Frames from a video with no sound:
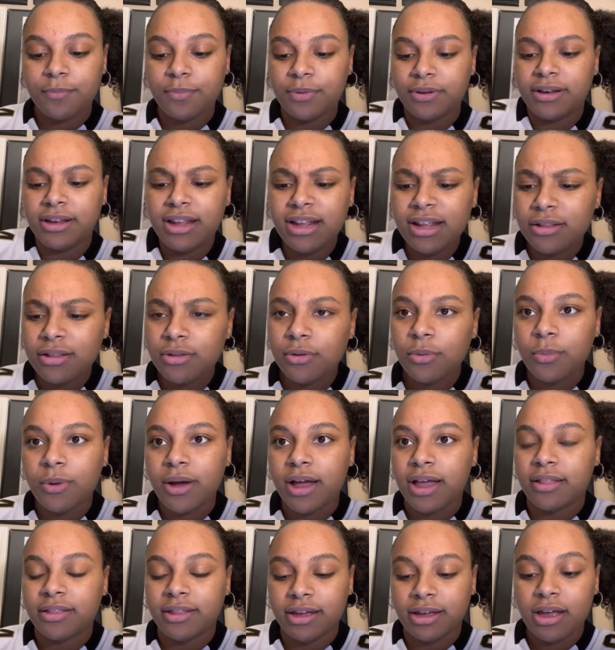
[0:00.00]
But either
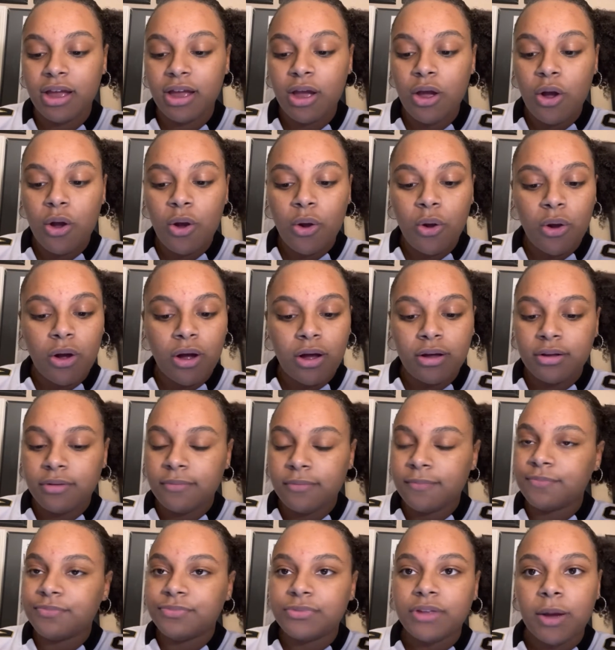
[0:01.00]
way,
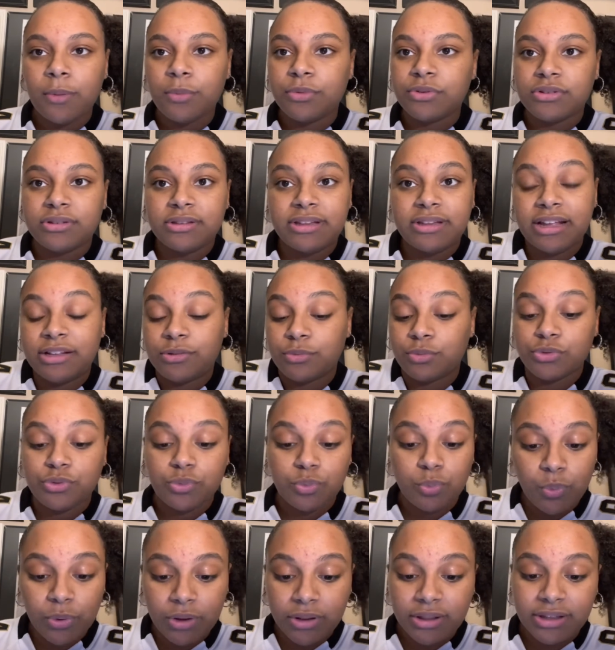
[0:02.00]
that was
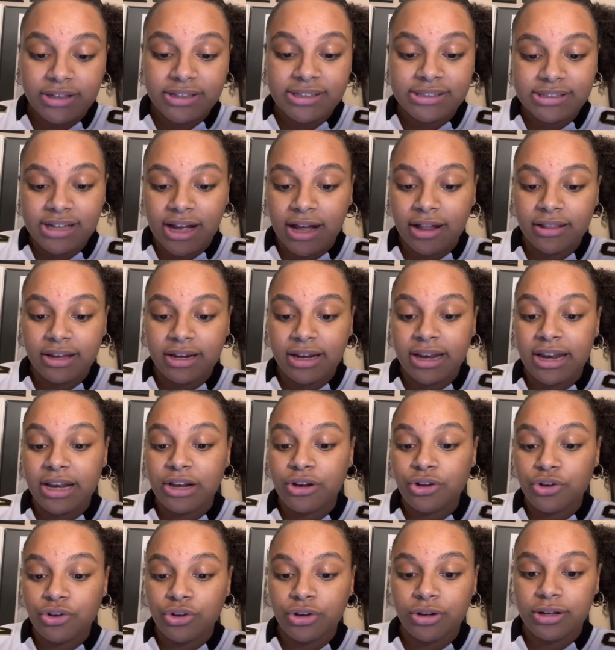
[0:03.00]
really solid
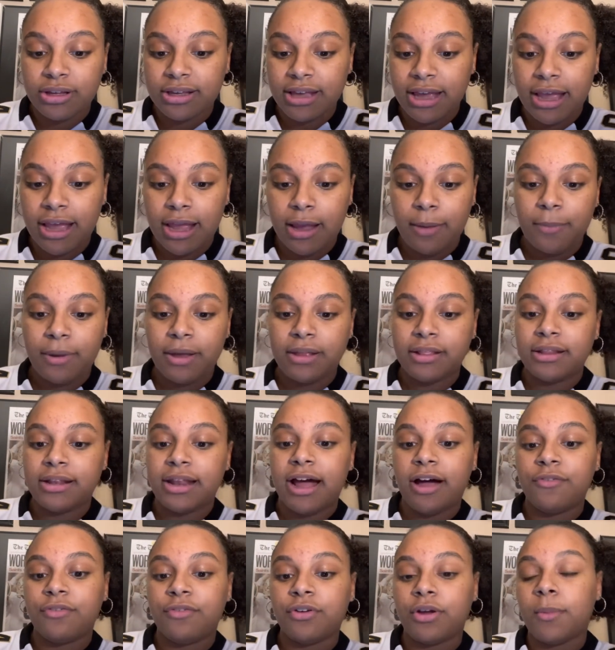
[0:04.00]
and good game. And then
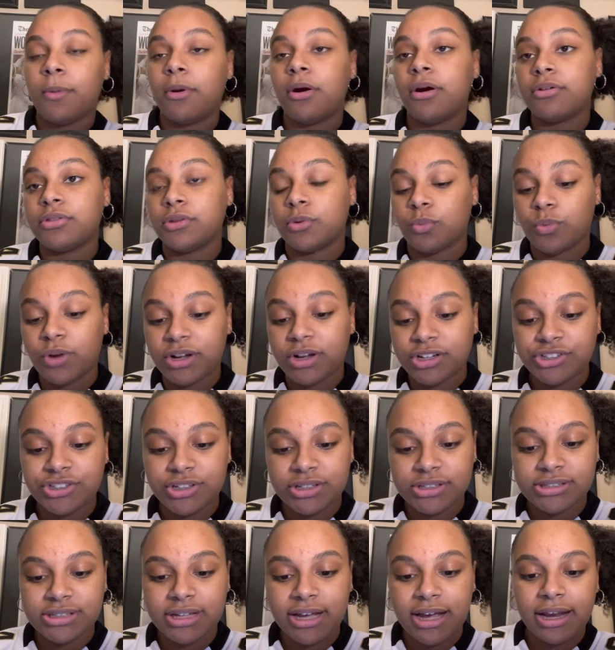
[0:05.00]
Alvin Kamara on the
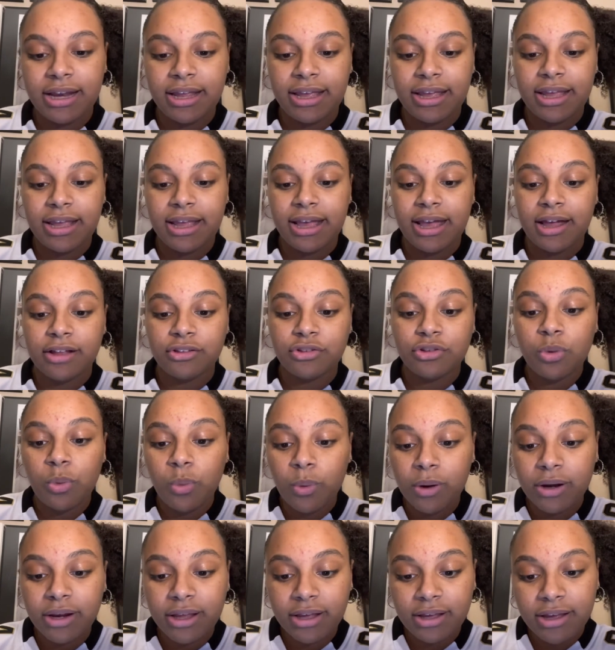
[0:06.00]
rushing side, he had
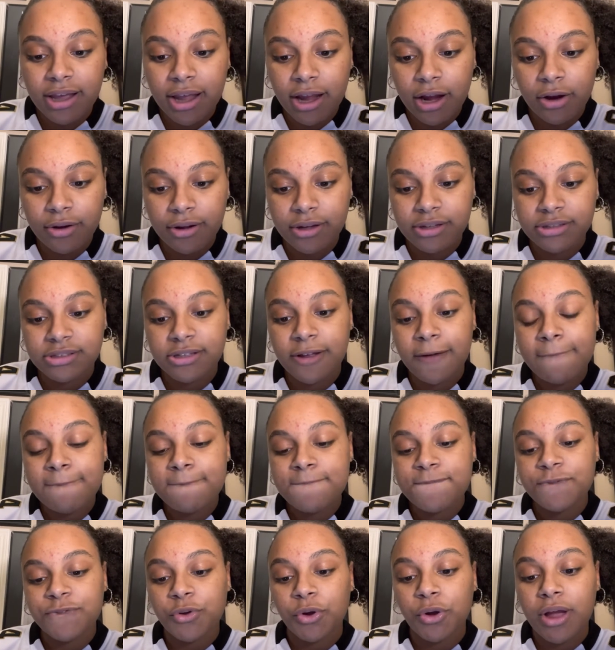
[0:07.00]
20 carries
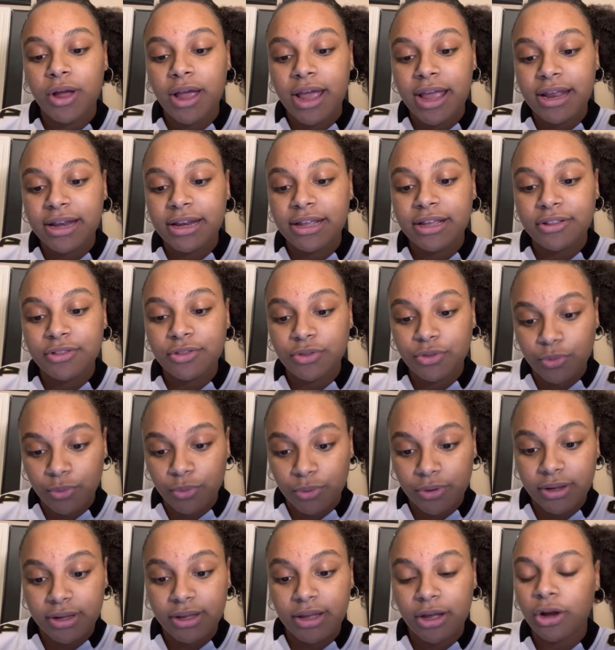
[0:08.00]
for
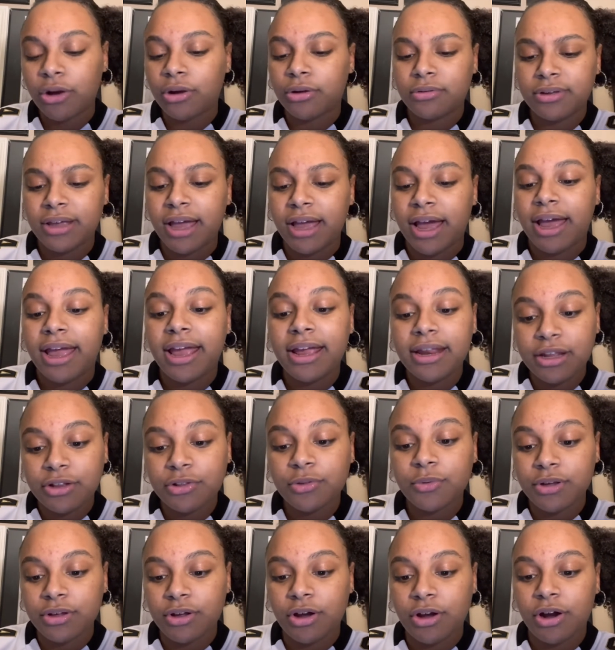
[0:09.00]
83
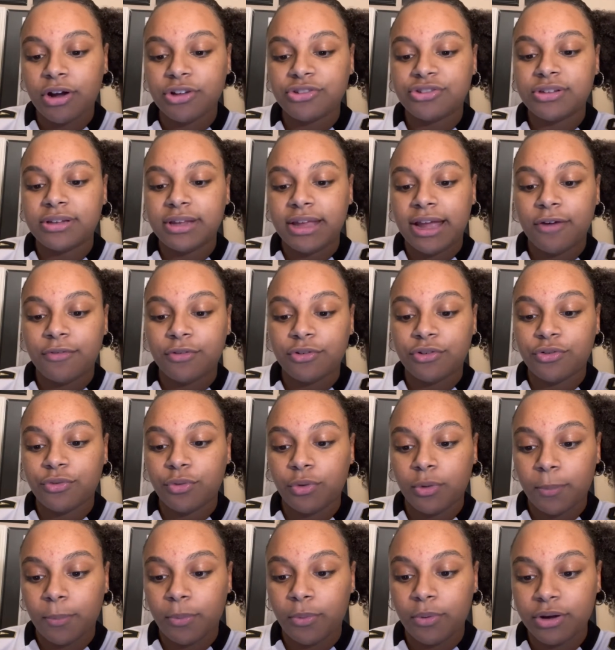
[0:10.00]
yards, and he averaged
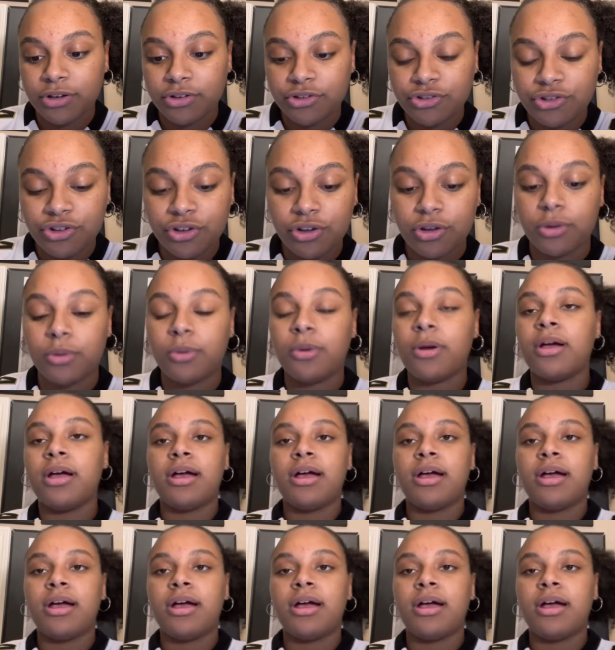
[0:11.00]
4.2.